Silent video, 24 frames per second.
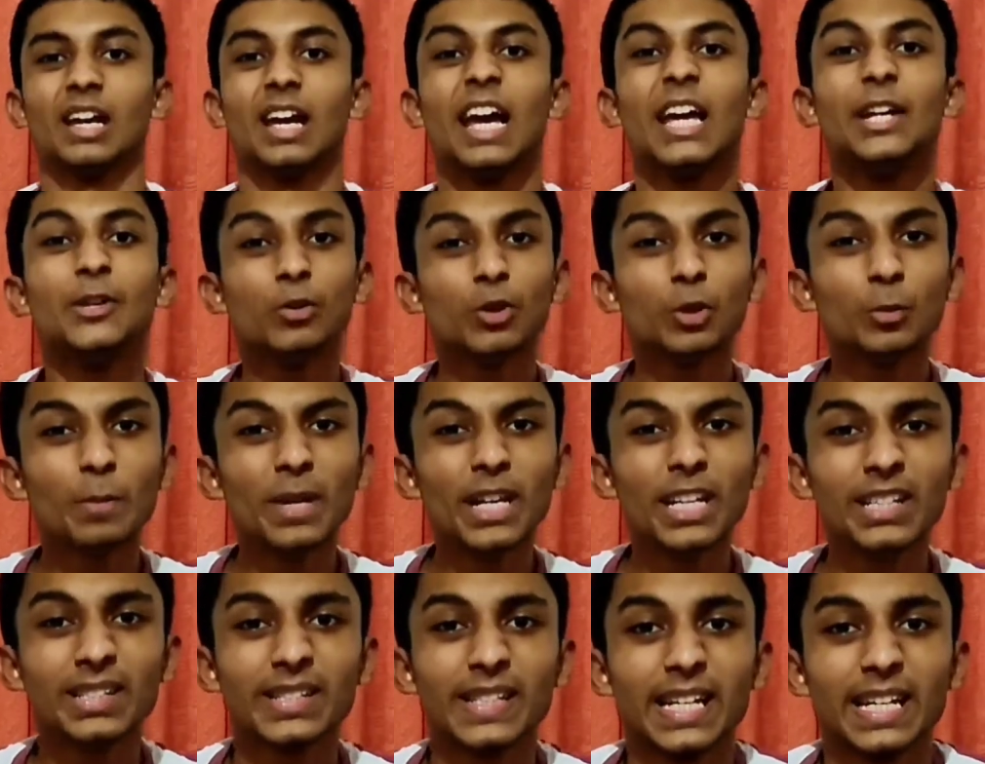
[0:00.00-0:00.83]
It would
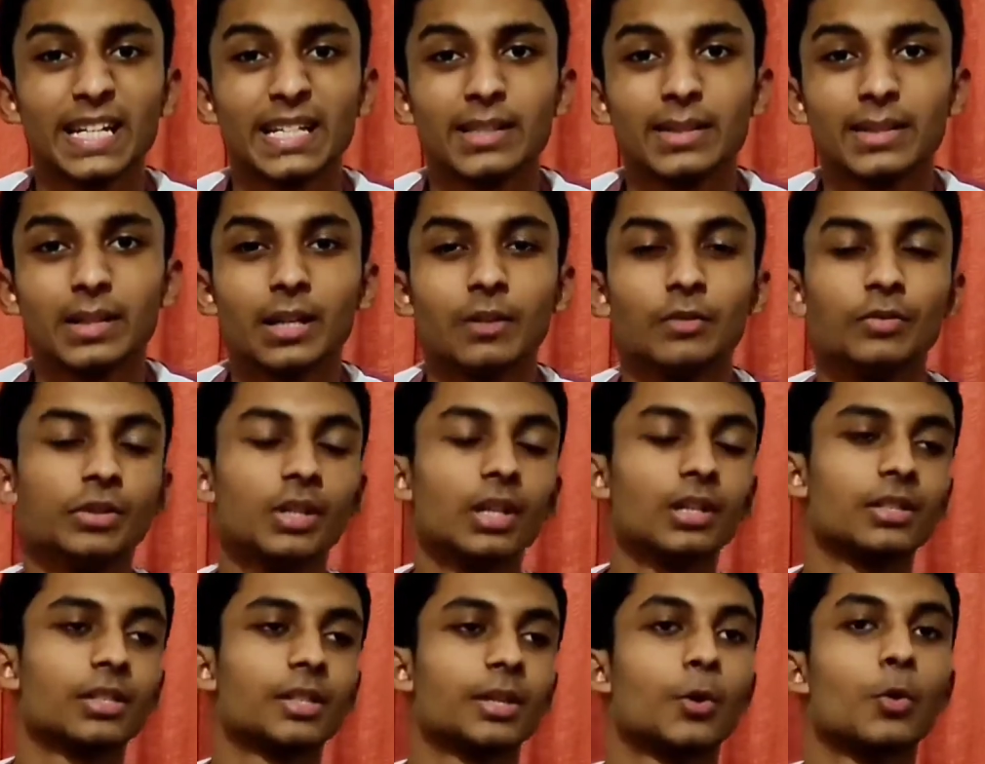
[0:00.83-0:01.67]
make sense if
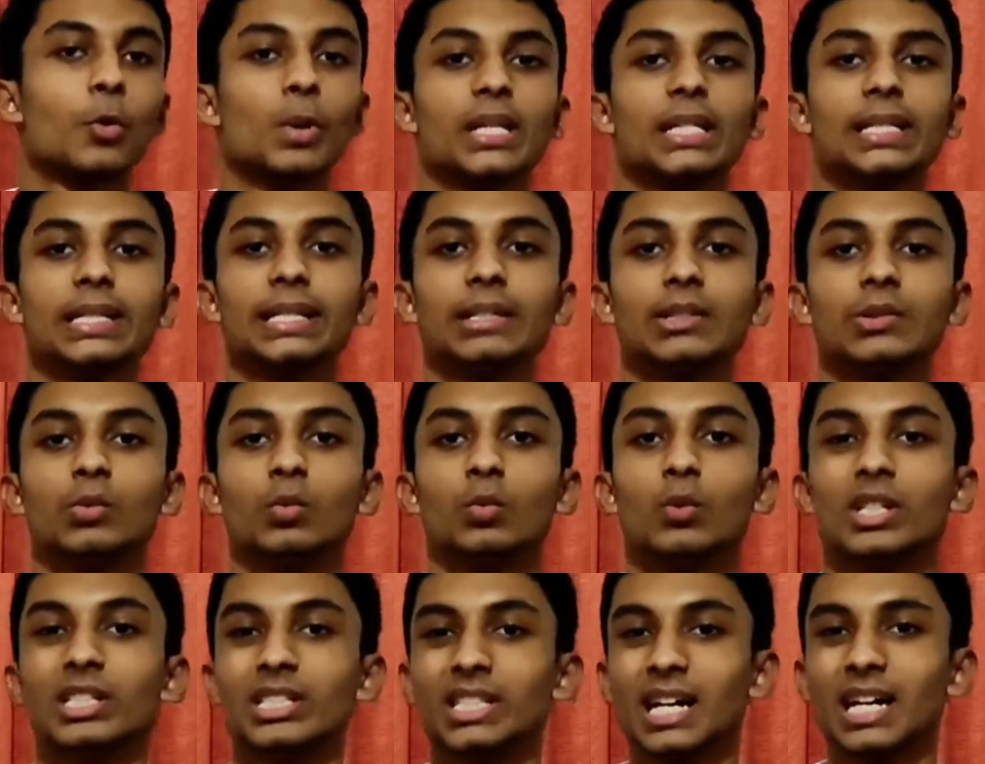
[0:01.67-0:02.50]
such a question
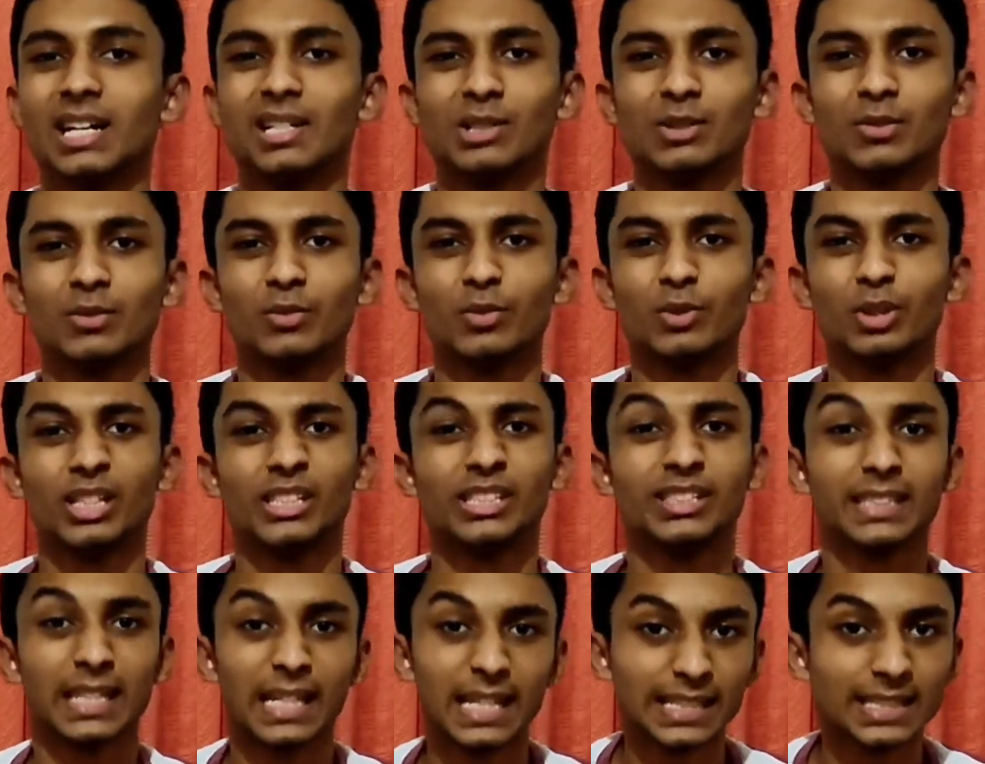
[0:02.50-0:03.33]
was asked for a
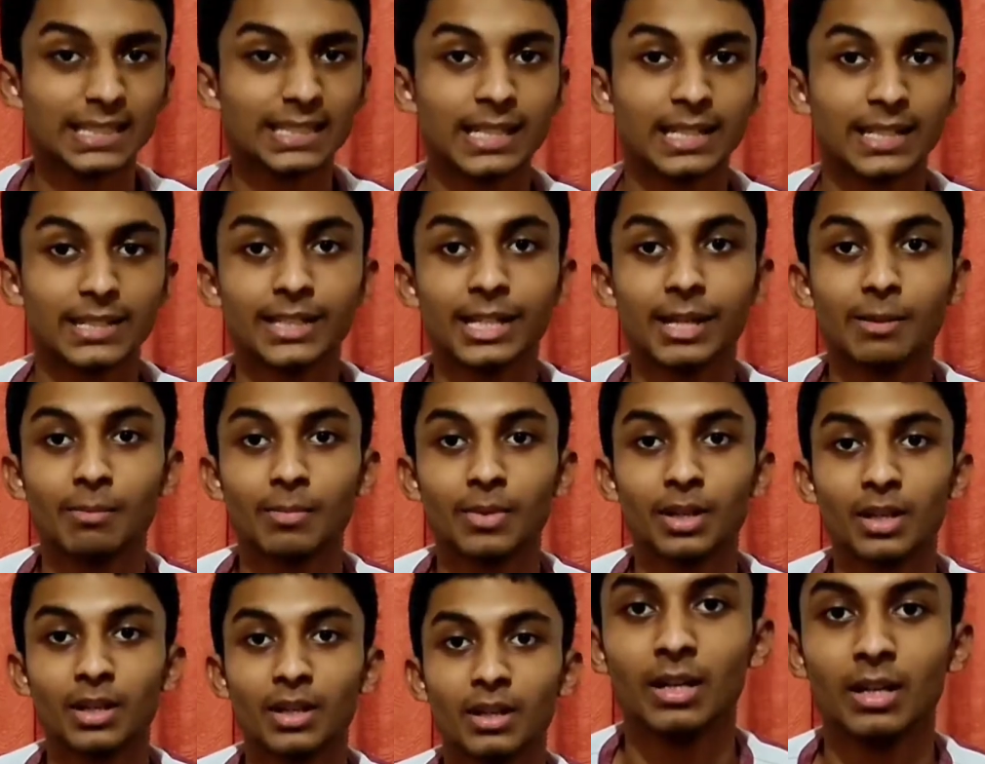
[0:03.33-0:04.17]
science exam,
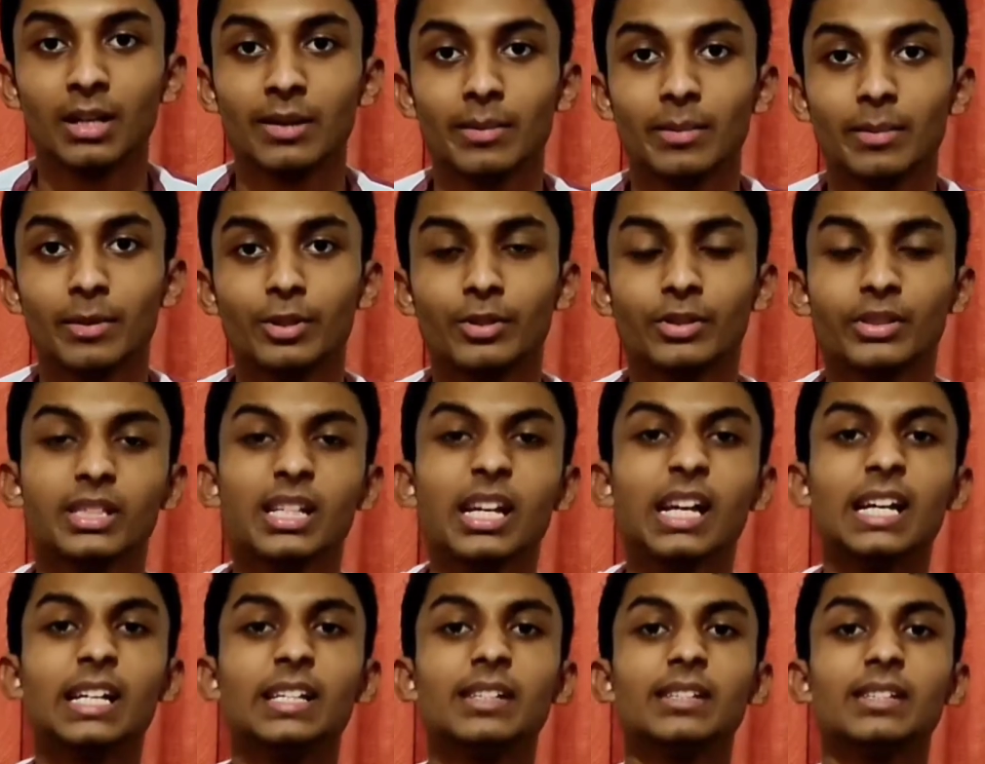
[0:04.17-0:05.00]
because
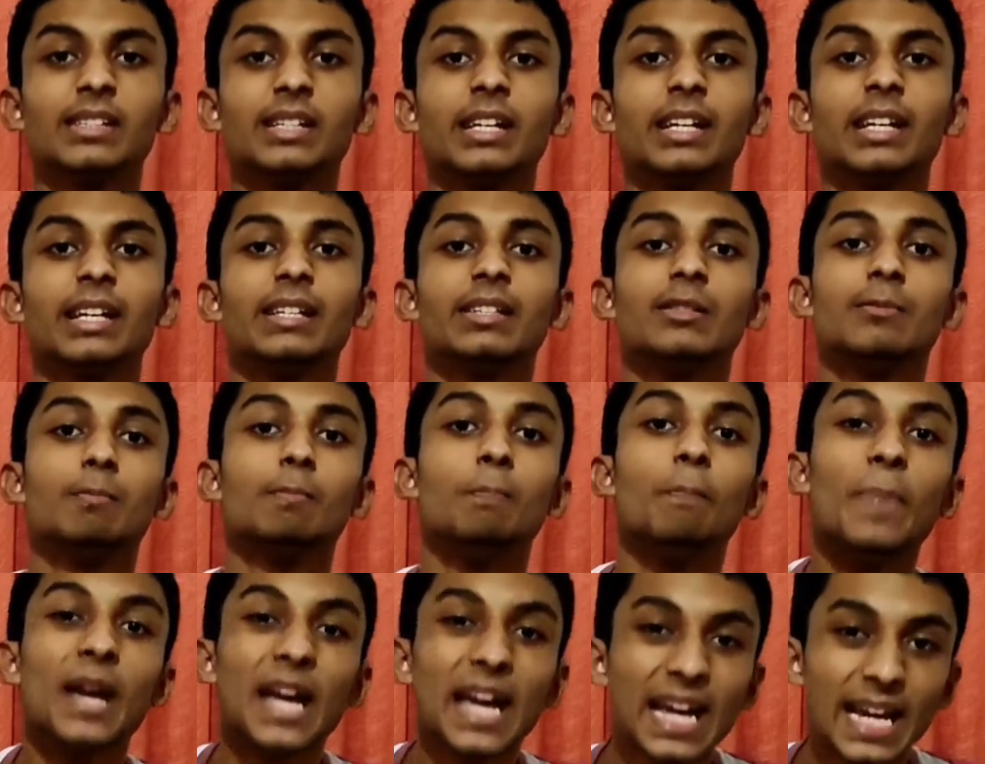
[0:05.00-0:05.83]
science is
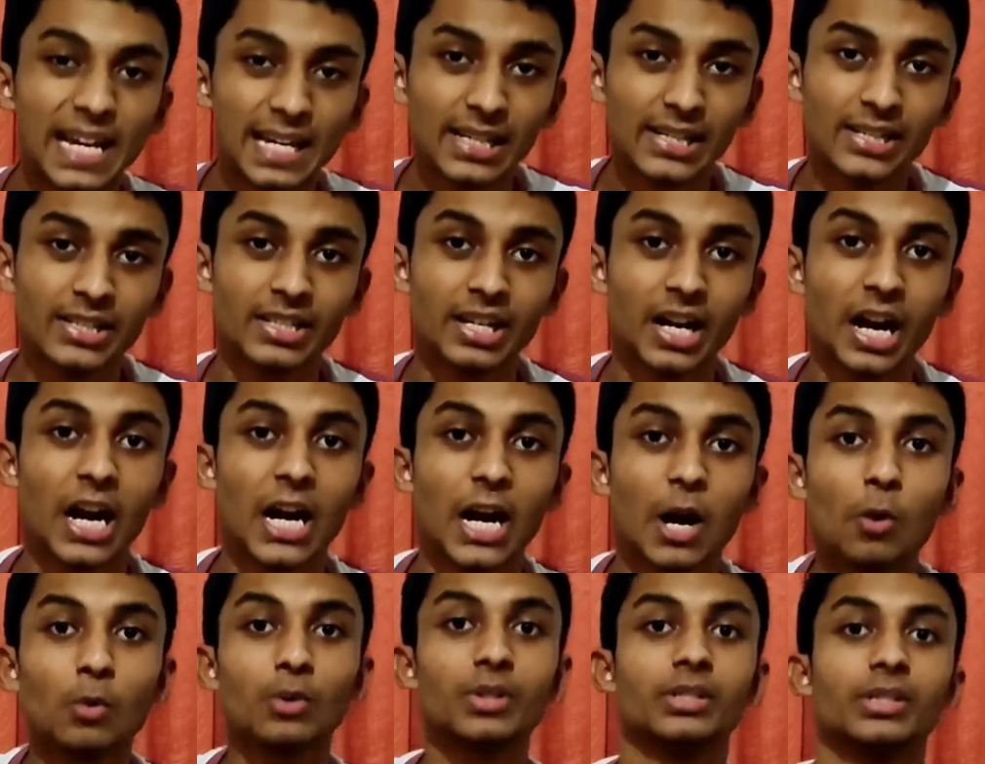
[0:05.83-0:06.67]
based
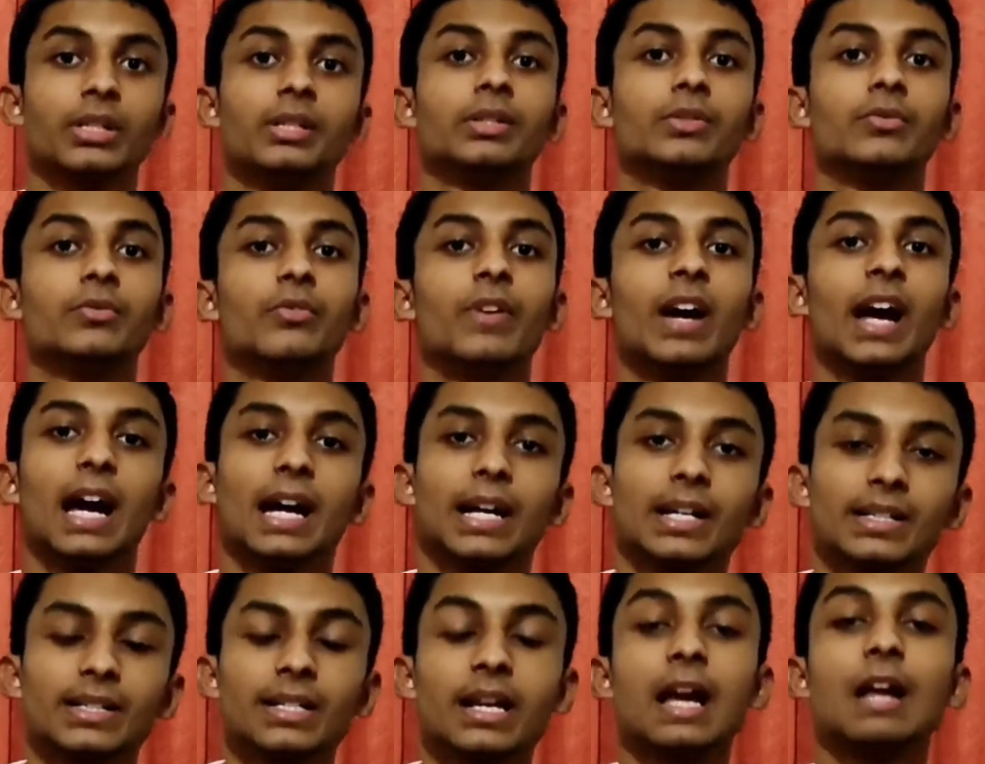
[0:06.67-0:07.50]
around such
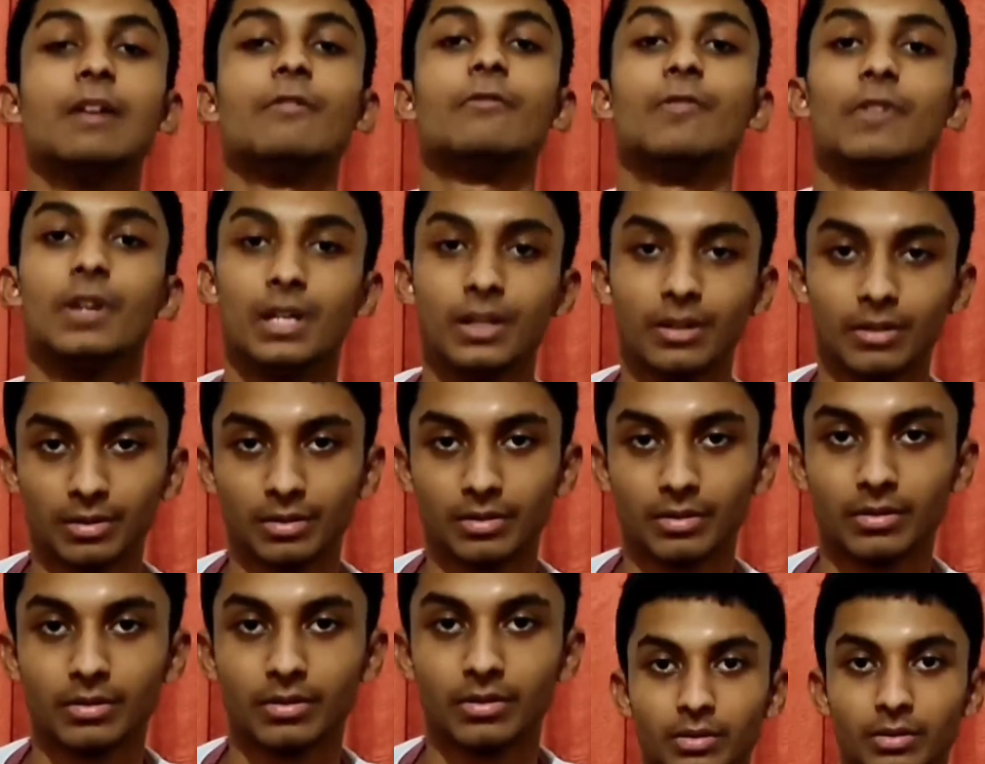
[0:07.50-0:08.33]
facts and
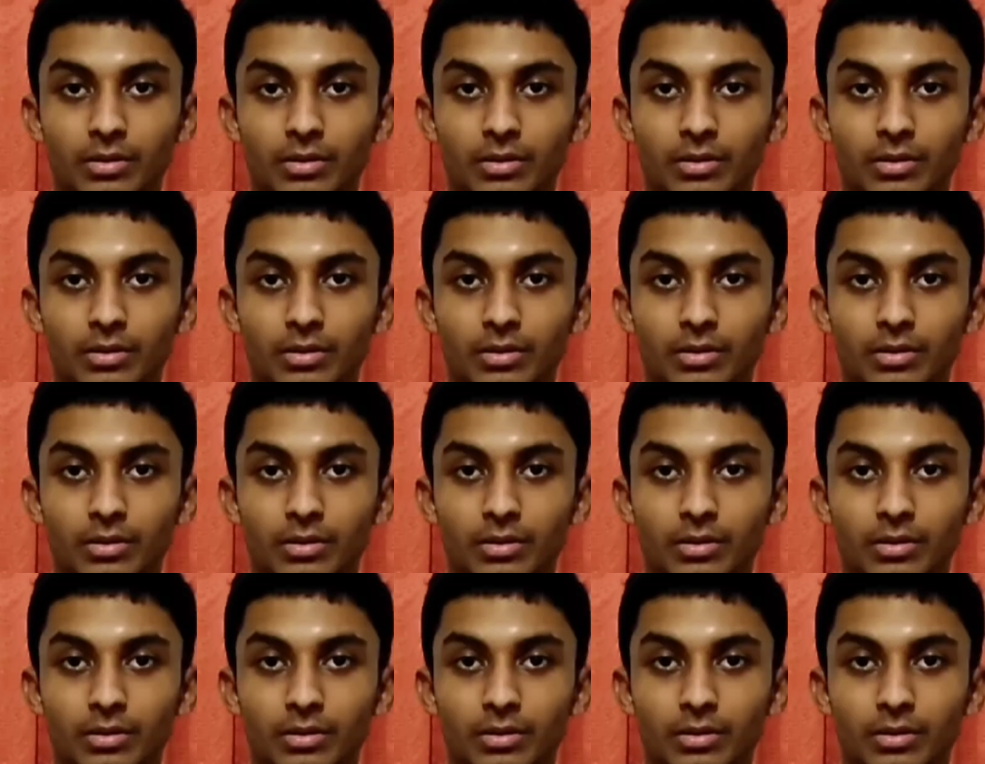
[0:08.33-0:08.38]
figures.